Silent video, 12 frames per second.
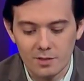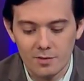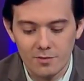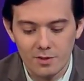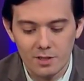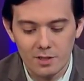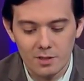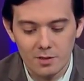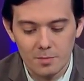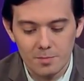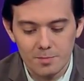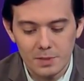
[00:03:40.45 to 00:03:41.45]
of
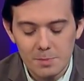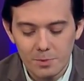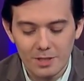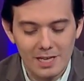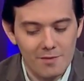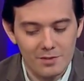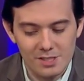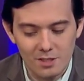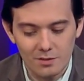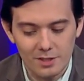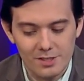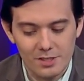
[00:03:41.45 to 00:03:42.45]
uh, people that have this
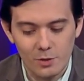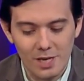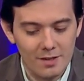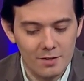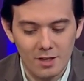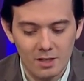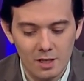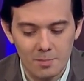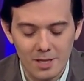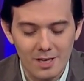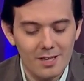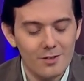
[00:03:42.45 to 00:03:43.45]
illness and you add it all
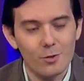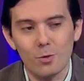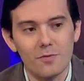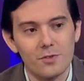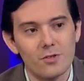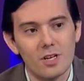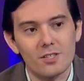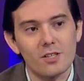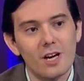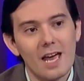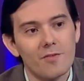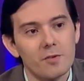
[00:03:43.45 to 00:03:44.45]
up, there are orphan drugs
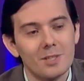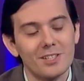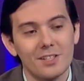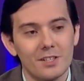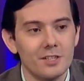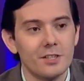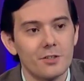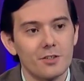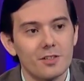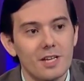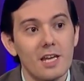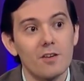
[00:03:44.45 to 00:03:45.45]
that are half a million a
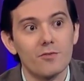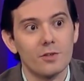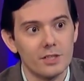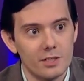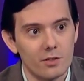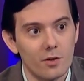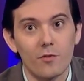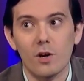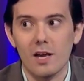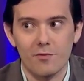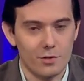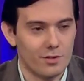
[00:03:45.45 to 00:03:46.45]
year, every year,
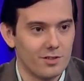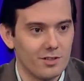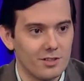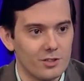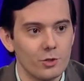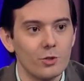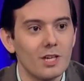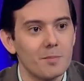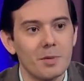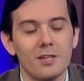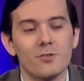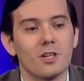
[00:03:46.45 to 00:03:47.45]
forever. So you got
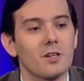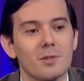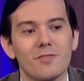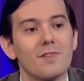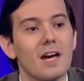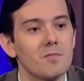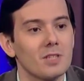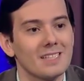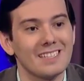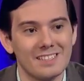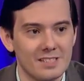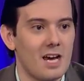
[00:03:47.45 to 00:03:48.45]
to pay a drug company five
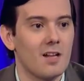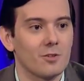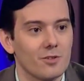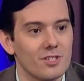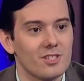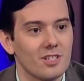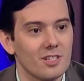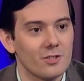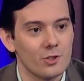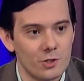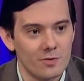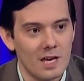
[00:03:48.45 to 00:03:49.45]
million dollars
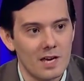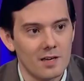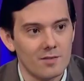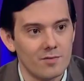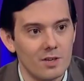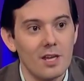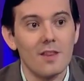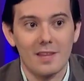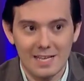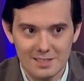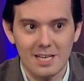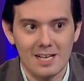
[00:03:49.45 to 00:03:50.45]
to survive.
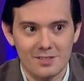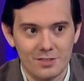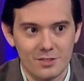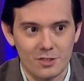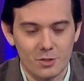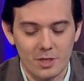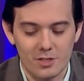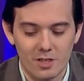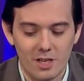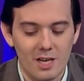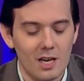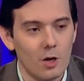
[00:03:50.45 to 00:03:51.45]
That's a hostage
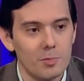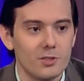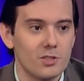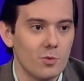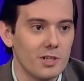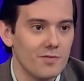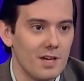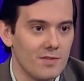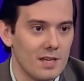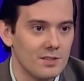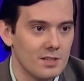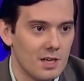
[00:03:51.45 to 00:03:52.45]
situation. Our pill is
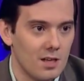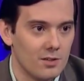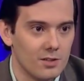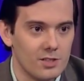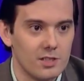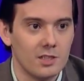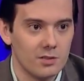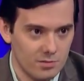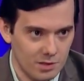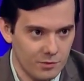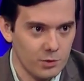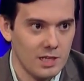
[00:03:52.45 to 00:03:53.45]
$25,000 in
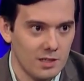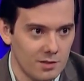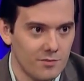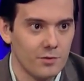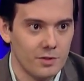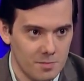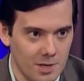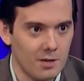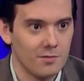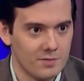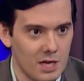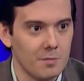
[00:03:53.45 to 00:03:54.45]
if you take it for the
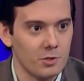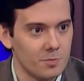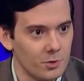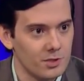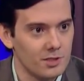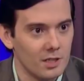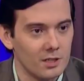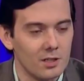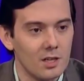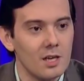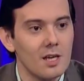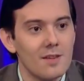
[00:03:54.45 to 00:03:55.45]
amount of time you're supposed to take
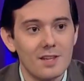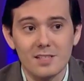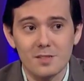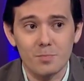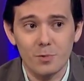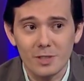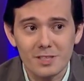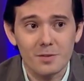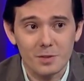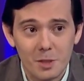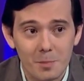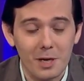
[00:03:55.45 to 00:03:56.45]
it. That's
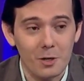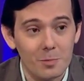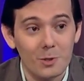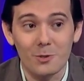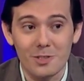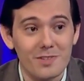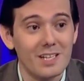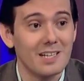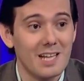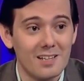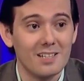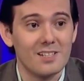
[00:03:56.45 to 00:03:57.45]
pretty comparable or even a
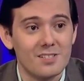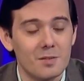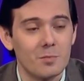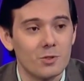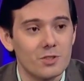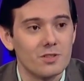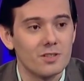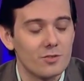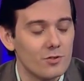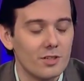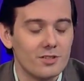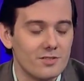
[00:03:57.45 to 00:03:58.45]
lot less than most of
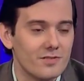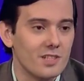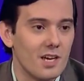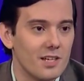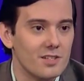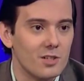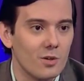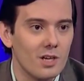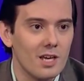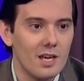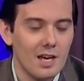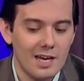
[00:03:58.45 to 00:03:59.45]
the drugs of the kind.
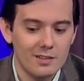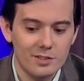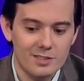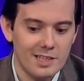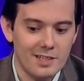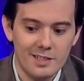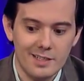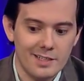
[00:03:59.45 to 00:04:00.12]
So I looked at